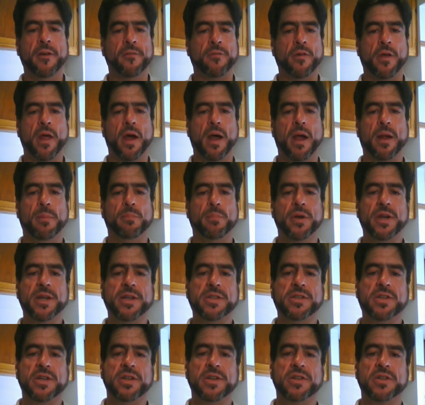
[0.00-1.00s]
For thy
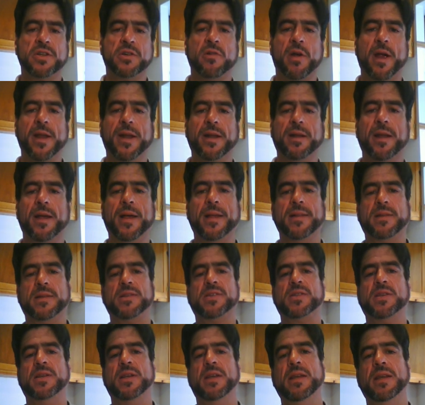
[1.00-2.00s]
breach is great like the
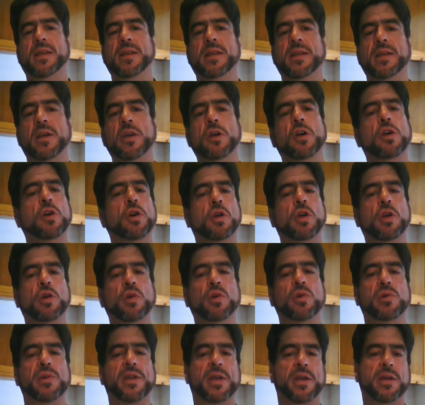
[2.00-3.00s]
sea.
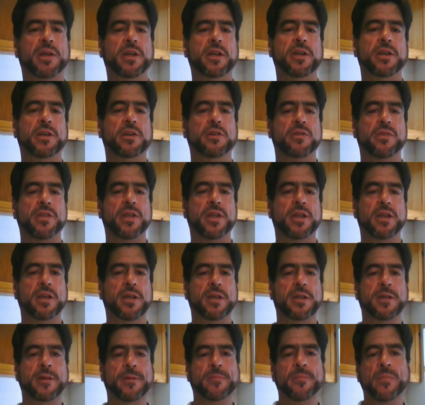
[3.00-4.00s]
Who can heal
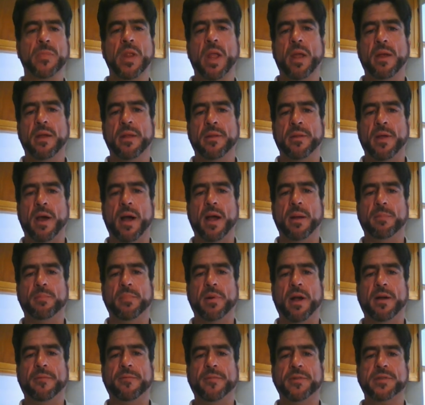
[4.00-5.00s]
thee? Thy
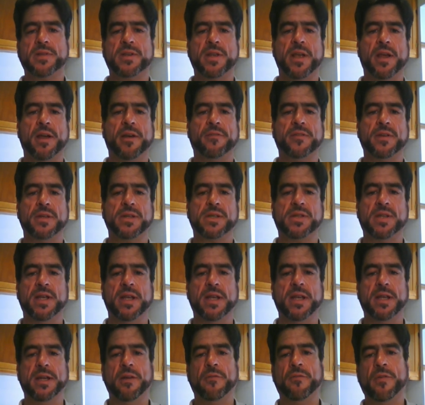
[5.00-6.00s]
prophets have
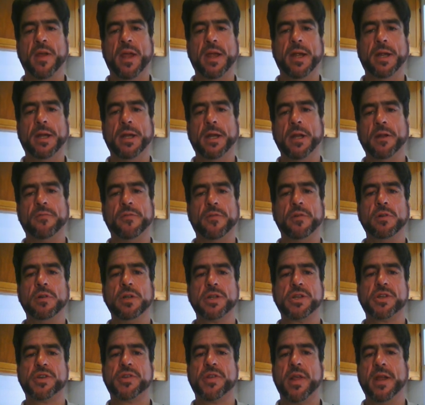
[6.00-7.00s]
seen vain and
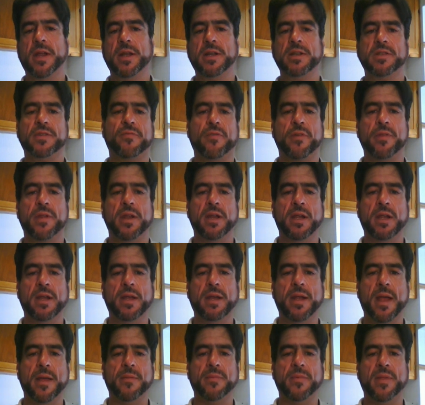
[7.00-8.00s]
foolish things for
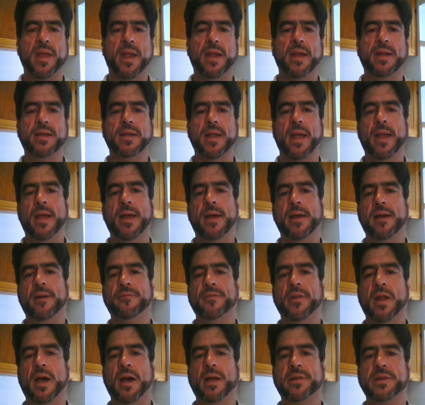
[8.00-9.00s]
thee, and they
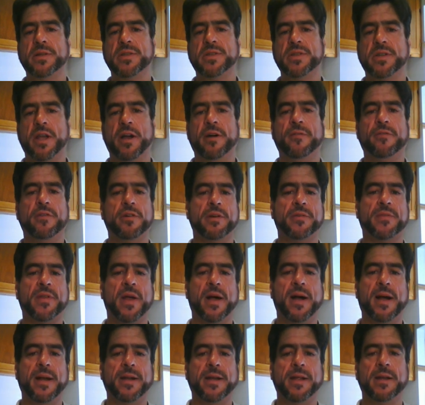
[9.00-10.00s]
have not discovered
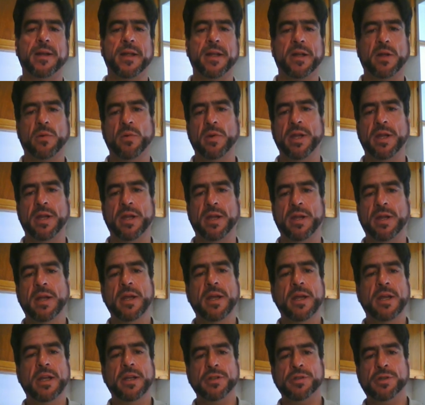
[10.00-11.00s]
thine iniquity,
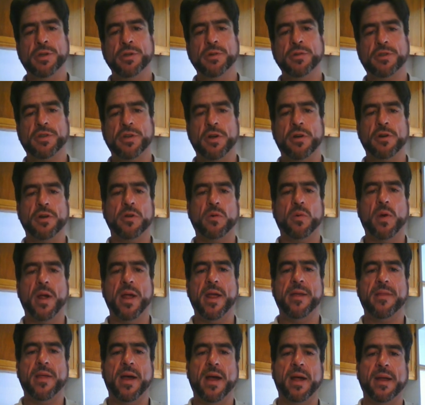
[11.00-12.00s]
to turn
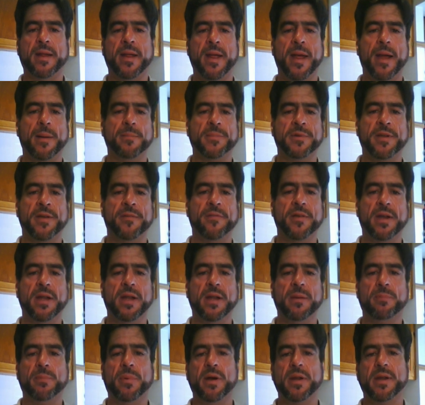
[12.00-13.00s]
away thy
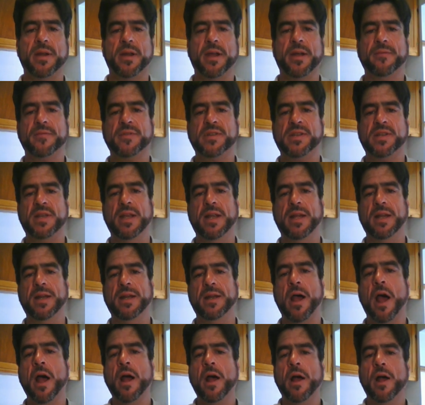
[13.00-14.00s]
captivity, but have
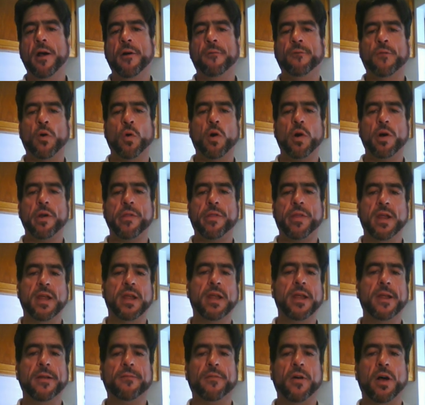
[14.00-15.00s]
seen for
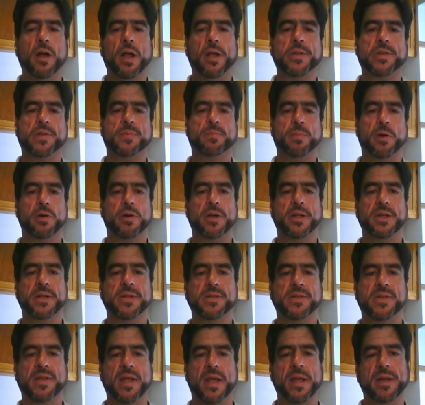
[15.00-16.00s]
thee false
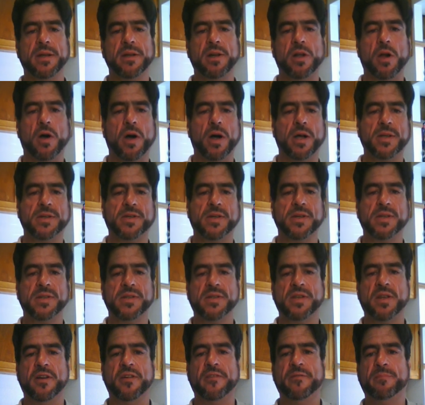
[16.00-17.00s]
burdens and
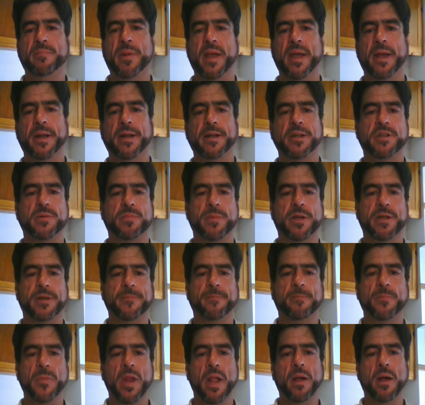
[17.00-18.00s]
causes of banishment.
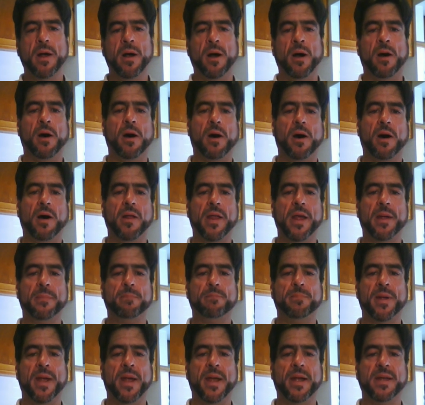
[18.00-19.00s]
All
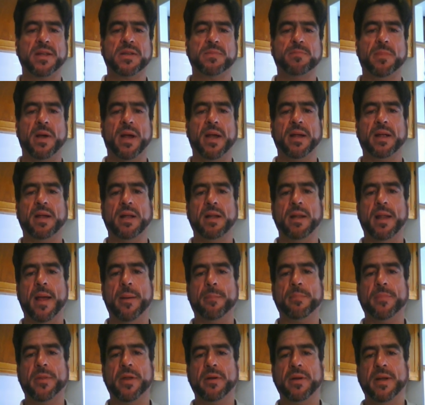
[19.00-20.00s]
that pass by
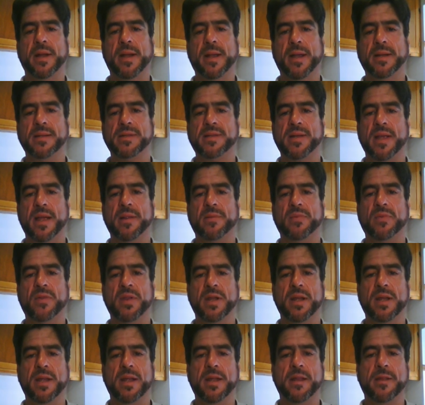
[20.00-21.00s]
clap their hands at
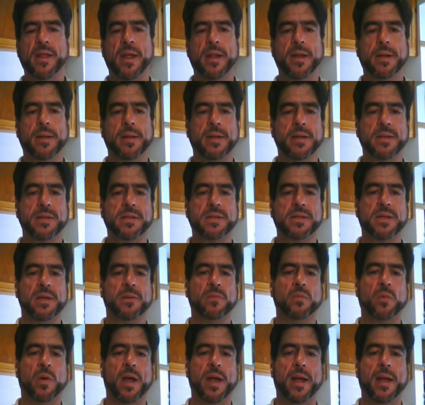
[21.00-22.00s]
thee. They hiss
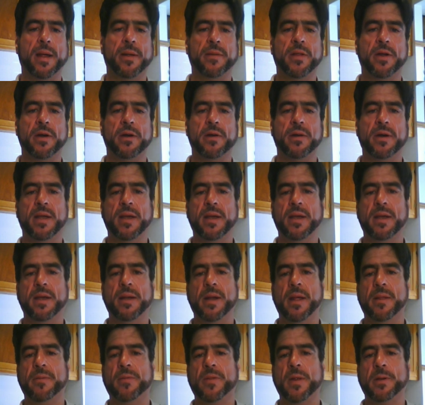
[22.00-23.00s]
and wag their
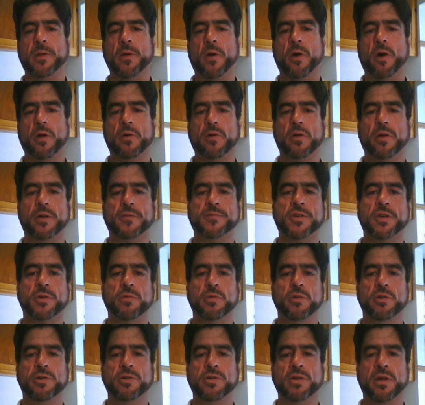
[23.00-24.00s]
head at the daughter of
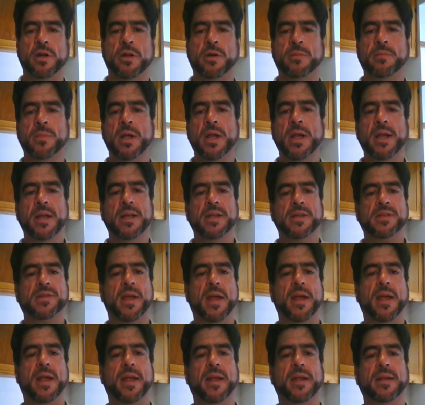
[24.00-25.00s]
Jerusalem,
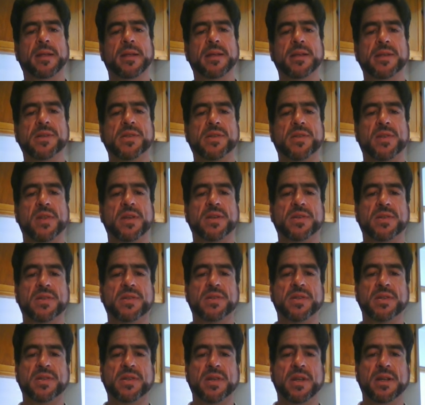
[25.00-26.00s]
saying, is this
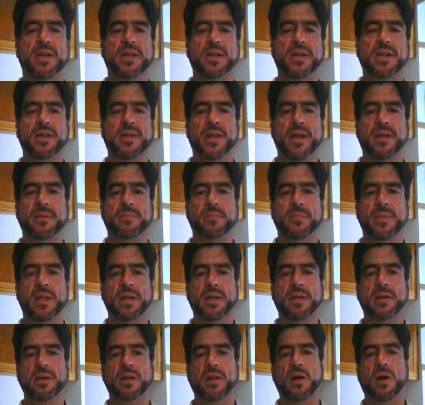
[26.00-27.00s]
the city that
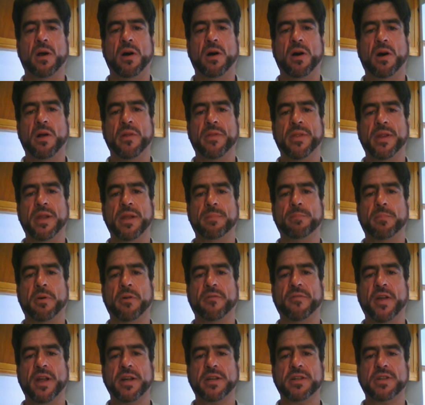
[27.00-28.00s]
men call the
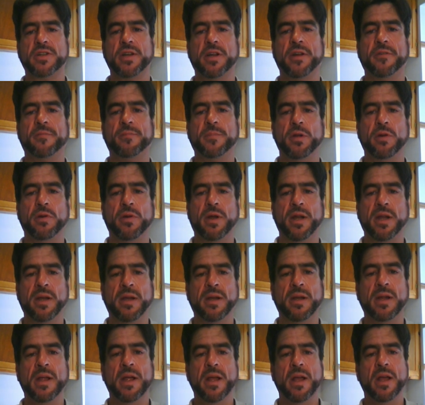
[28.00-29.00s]
perfection of
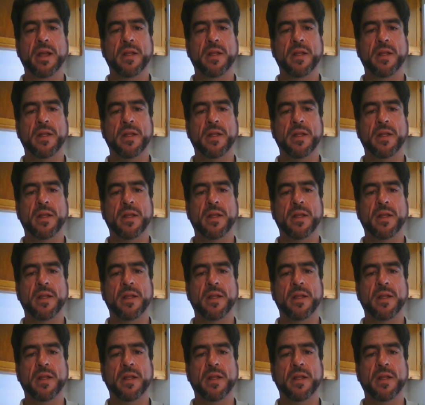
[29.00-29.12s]
beauty,